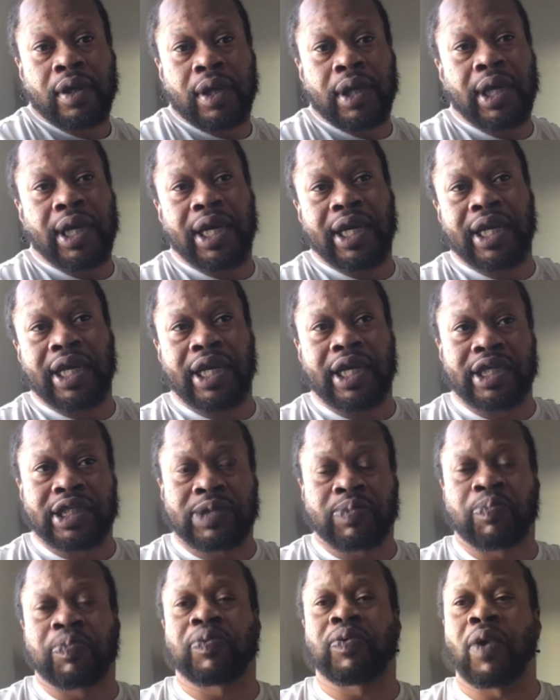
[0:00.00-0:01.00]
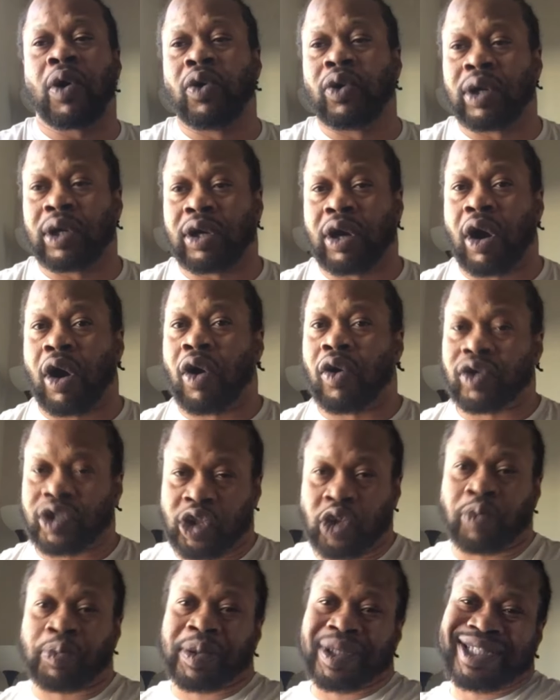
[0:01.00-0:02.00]
it is protocol
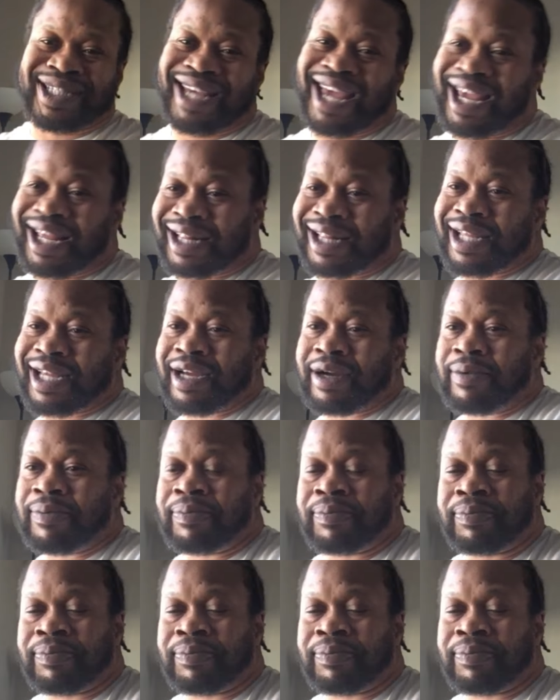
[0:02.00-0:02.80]
to protect them,